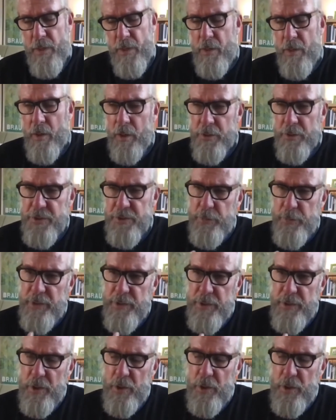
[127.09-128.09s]
Also in
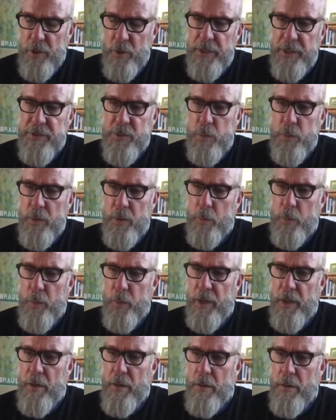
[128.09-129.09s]
the US, what we